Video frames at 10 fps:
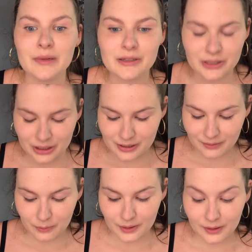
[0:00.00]
beaches,
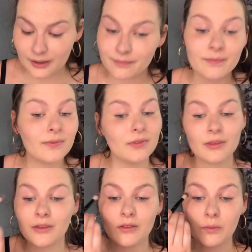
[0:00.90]
everybody.
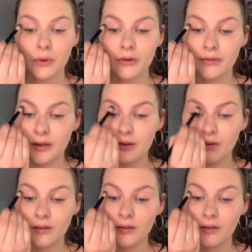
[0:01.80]
It's perfect.